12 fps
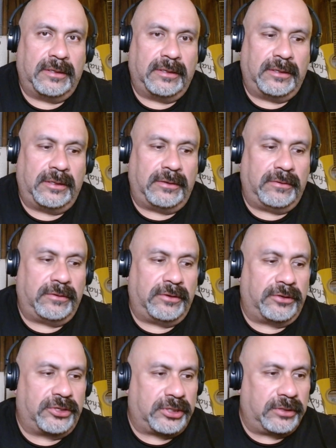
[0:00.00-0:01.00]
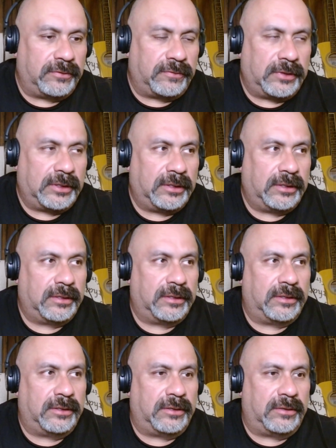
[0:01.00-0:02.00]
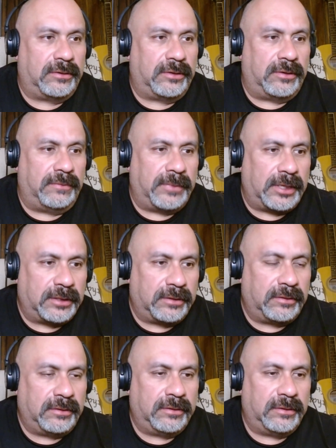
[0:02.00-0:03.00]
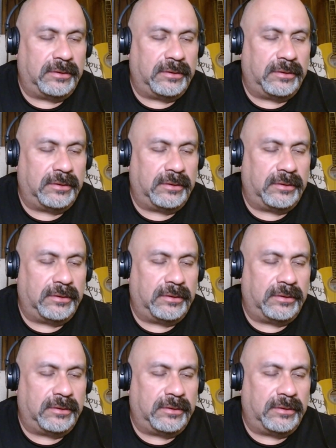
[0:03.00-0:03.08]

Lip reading: Your children, your mother,